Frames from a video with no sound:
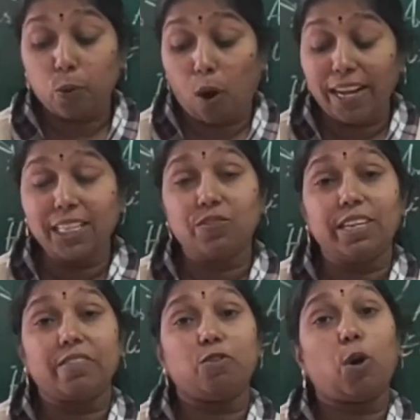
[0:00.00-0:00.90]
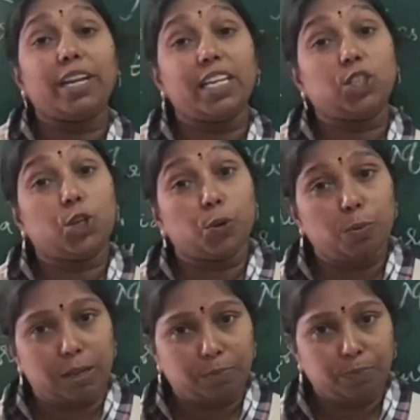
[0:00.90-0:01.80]
what is it? What is
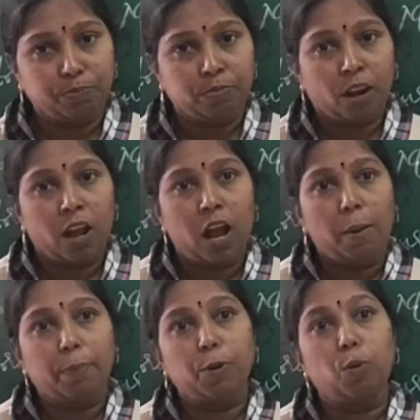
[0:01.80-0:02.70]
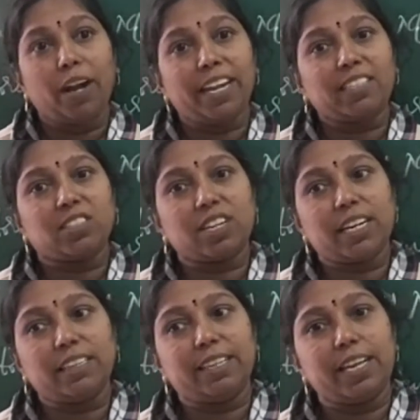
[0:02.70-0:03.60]
humor? Up to what
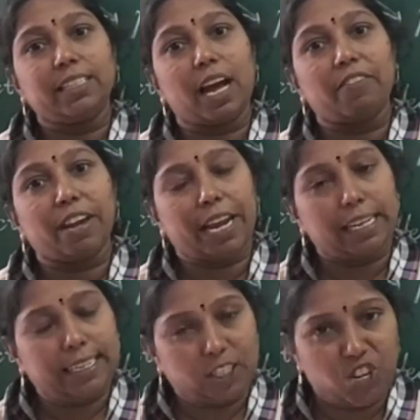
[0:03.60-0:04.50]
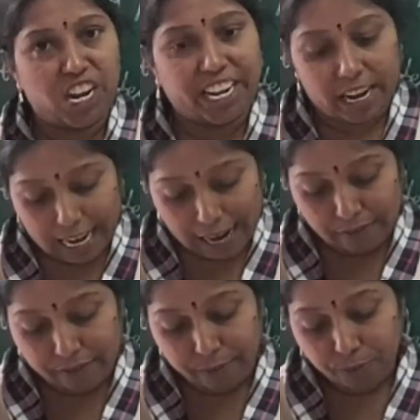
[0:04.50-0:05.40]
extent these are very essential in our
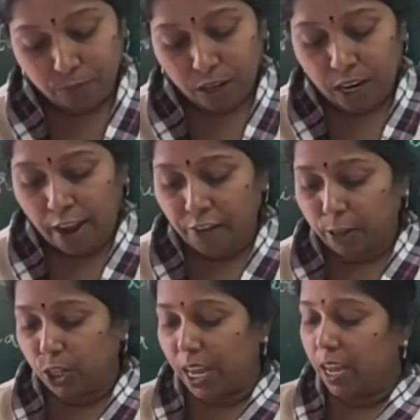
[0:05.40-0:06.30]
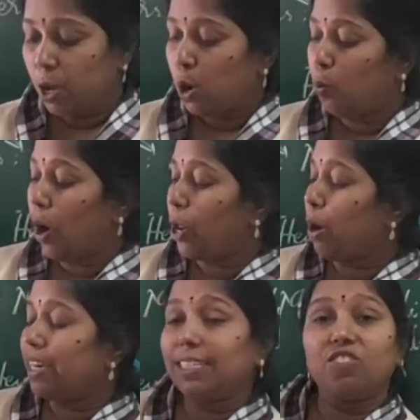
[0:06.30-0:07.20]
life? If you see, what do
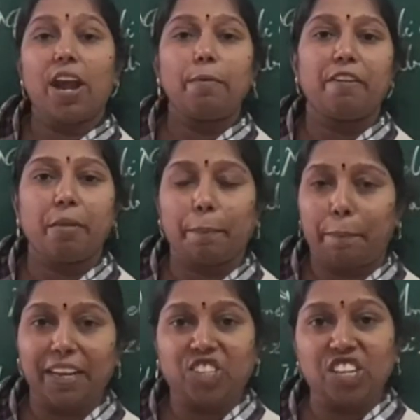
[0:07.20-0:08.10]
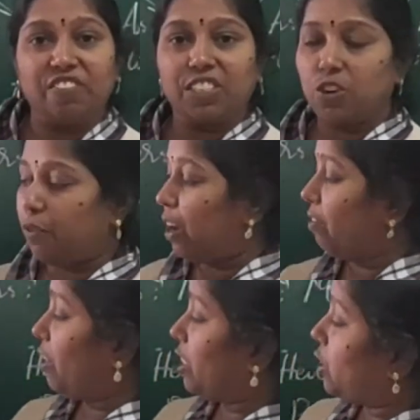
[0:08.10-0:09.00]
you understand from the picture? First of
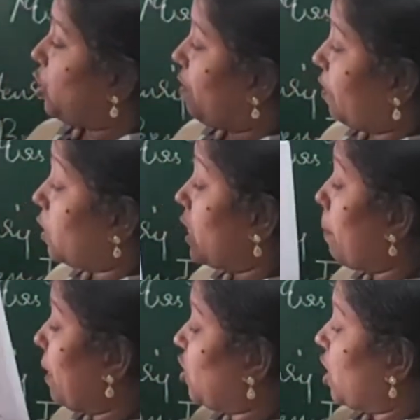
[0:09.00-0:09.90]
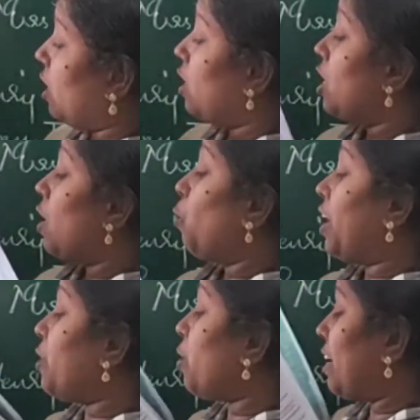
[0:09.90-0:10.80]
all, once if you see the picture,
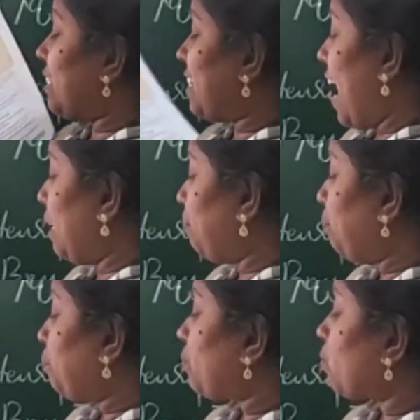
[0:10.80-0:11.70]
what did you understand?